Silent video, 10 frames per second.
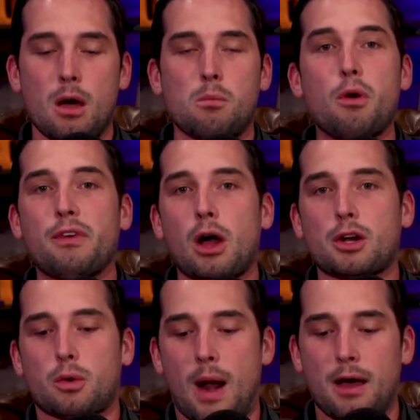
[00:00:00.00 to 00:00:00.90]
Moving
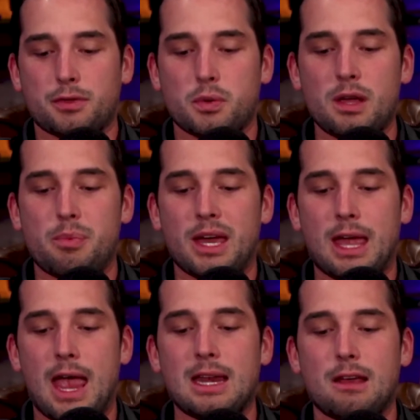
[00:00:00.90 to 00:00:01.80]
on to round 3,
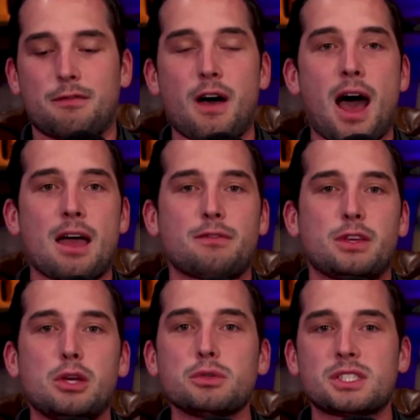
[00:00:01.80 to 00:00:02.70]
pick 85,
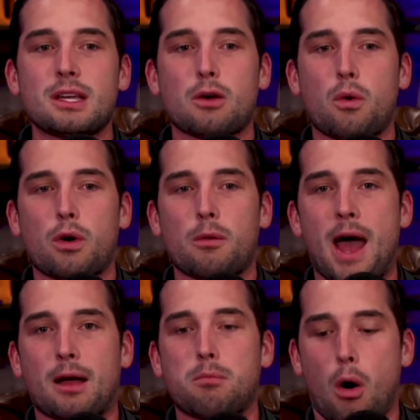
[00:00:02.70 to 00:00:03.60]
Houston
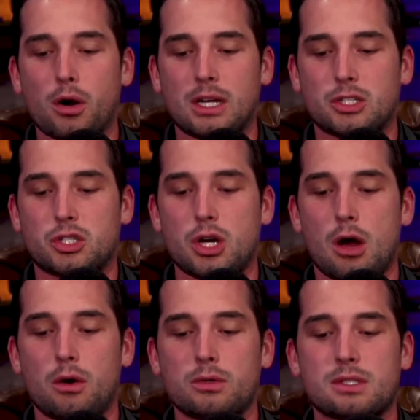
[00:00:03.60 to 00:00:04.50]
cornerback Marcus
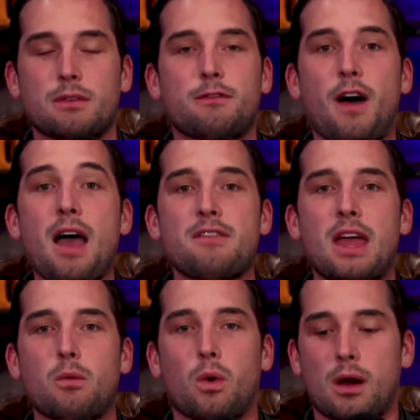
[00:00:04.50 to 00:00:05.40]
Jones,
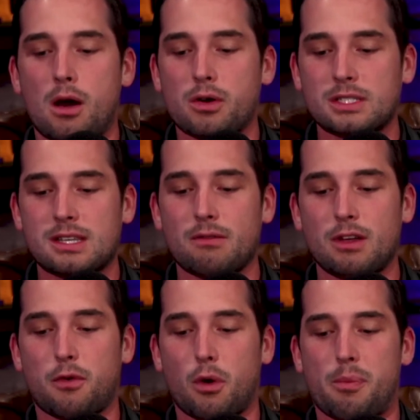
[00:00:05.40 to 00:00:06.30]
5'8",
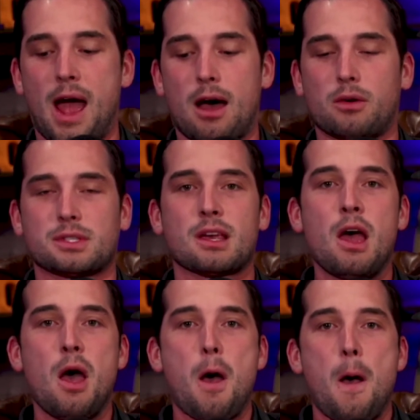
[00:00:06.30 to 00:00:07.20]
174 pounds.
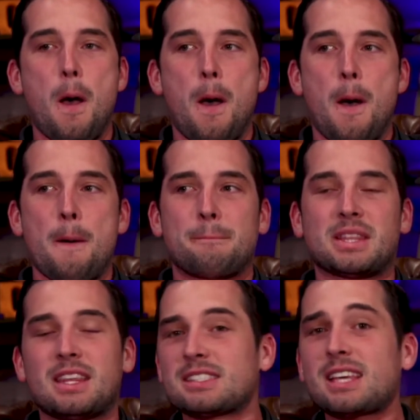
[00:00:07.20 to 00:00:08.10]

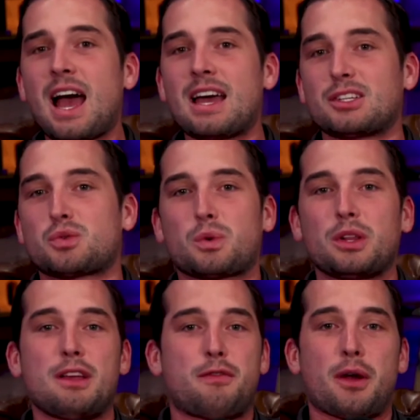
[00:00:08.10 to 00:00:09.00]
But this guy is
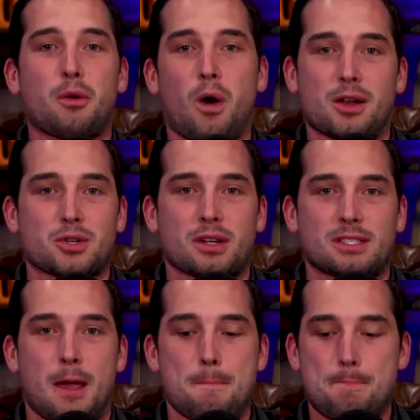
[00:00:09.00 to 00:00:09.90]
really fun to watch on
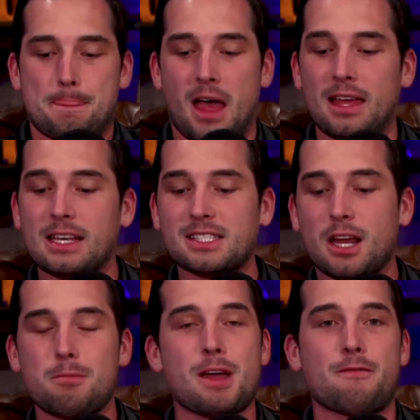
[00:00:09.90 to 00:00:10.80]
tape. I think he's
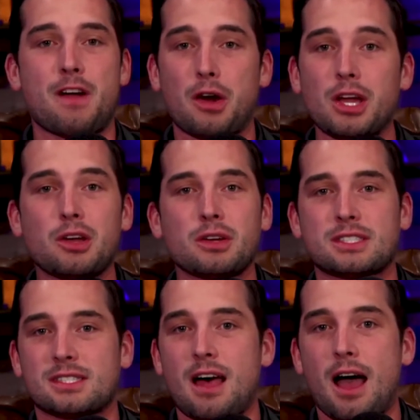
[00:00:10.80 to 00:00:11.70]
going to be a very good
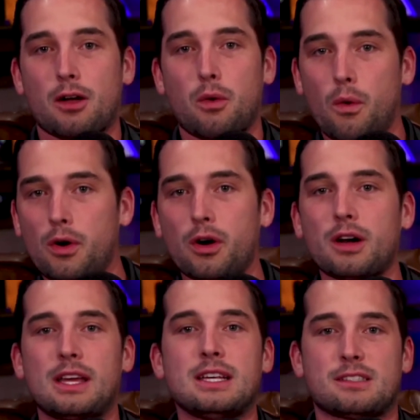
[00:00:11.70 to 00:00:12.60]
slot corner.
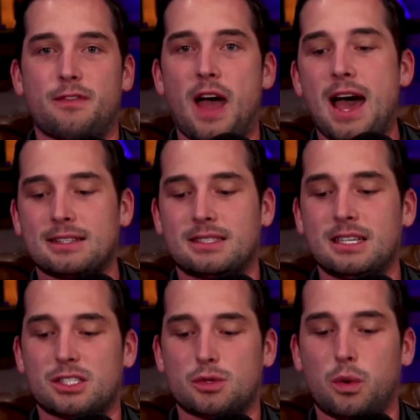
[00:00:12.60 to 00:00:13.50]
He's fast,
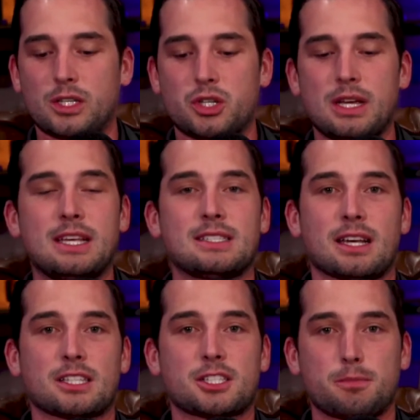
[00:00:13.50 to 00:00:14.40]
he's twitchy, he's
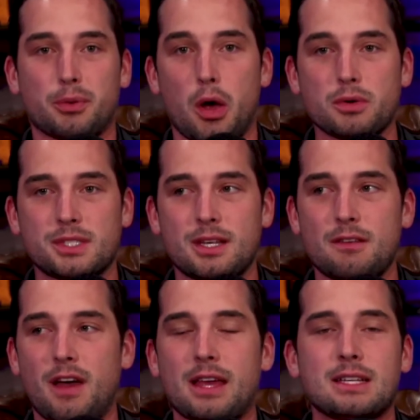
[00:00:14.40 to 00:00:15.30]

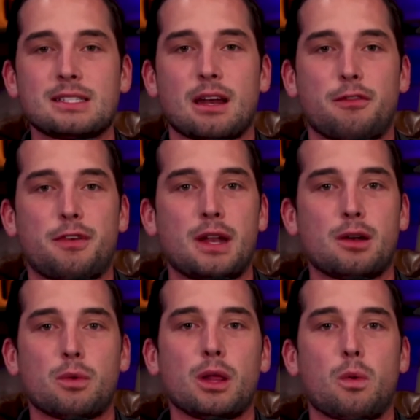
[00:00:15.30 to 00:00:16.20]
explosive. I think he's going to fit
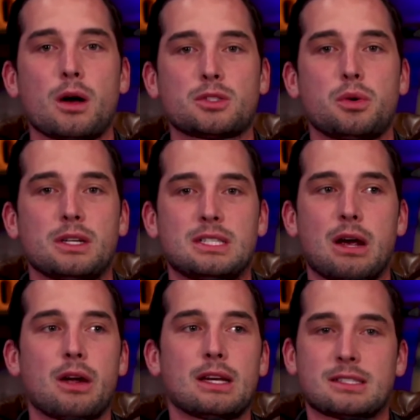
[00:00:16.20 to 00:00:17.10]
in really well to a
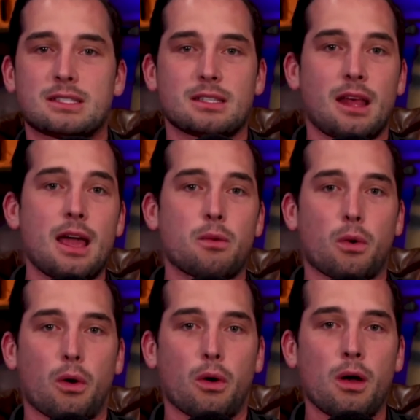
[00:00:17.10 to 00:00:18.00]
Darius Slay
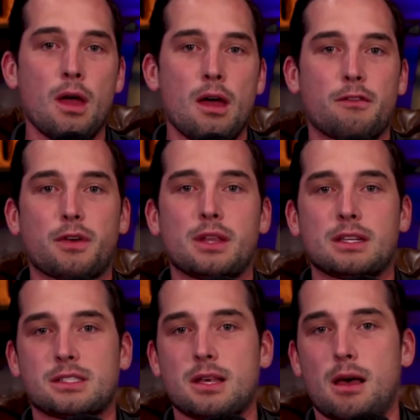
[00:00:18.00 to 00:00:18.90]
role for
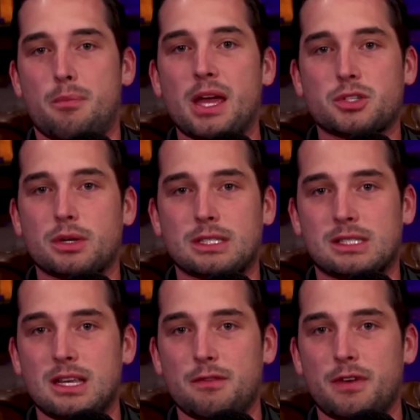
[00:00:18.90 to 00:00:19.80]
this
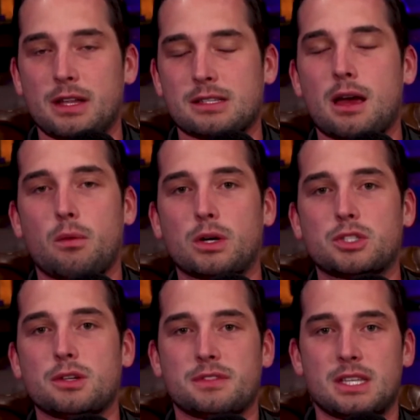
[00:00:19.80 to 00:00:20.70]
Patriots defense, kind of
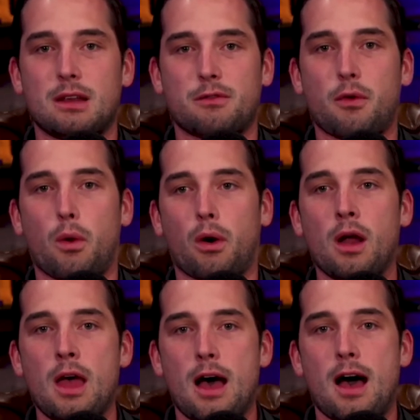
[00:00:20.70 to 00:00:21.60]
what you've seen for
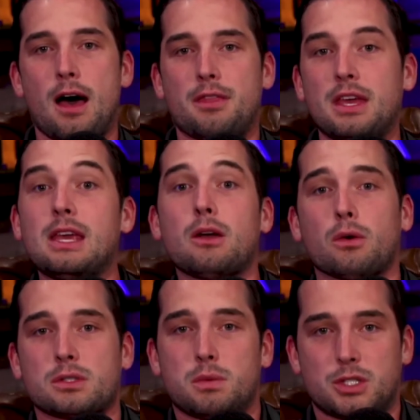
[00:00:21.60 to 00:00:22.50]
the
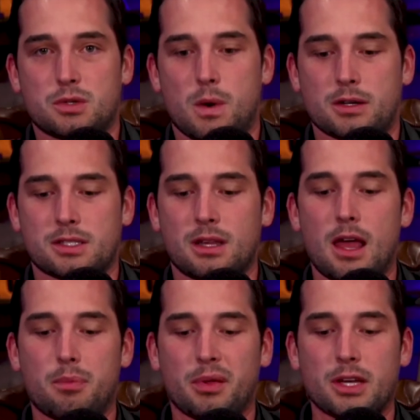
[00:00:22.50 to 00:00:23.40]
Eagles, which is where
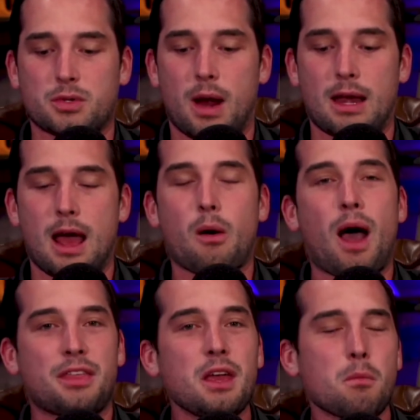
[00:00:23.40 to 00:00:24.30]
Slay plays right now.
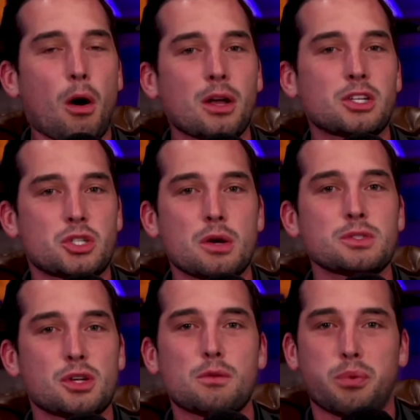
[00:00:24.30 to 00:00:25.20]
I think Marcus
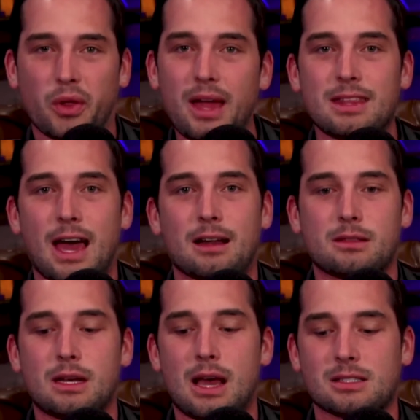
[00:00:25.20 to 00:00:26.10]
Jones could play that
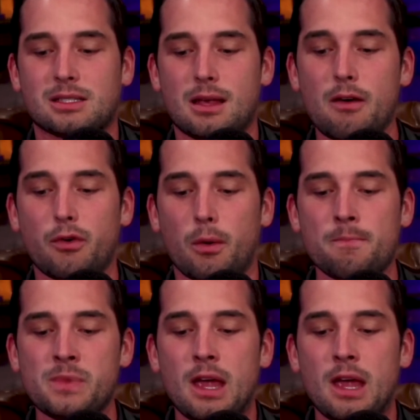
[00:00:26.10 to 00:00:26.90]
at the next level.